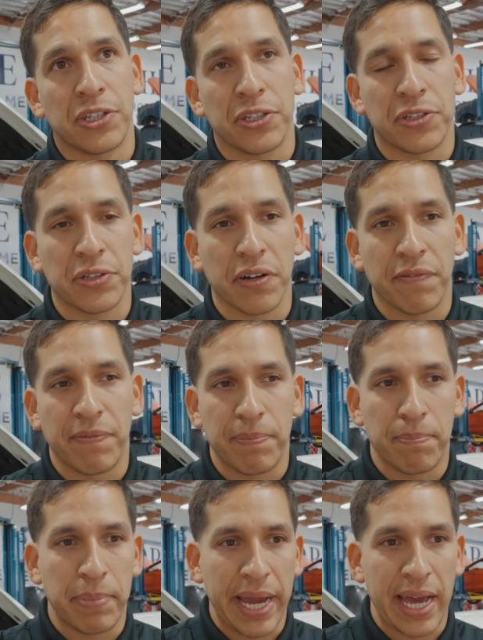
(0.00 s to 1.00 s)
due to a
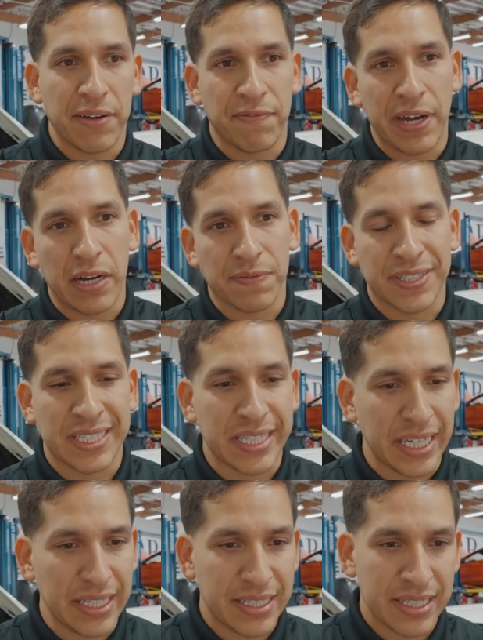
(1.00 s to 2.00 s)
bad valve
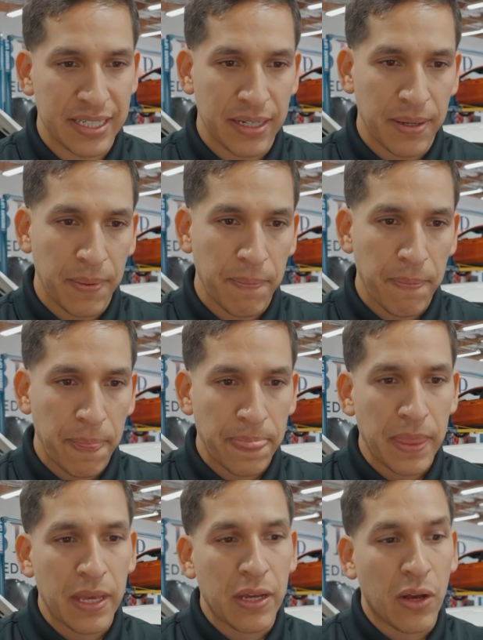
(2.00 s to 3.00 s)
seat.
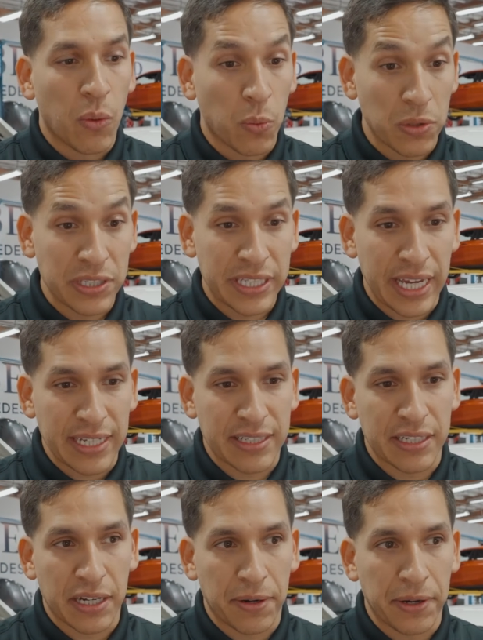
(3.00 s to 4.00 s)
Worst case
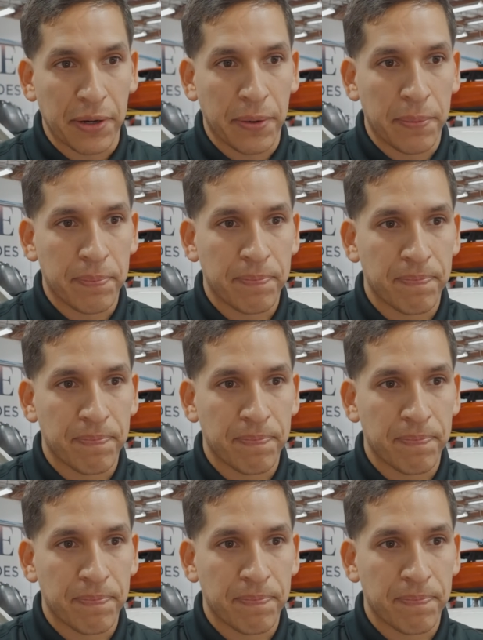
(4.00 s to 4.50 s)
scenario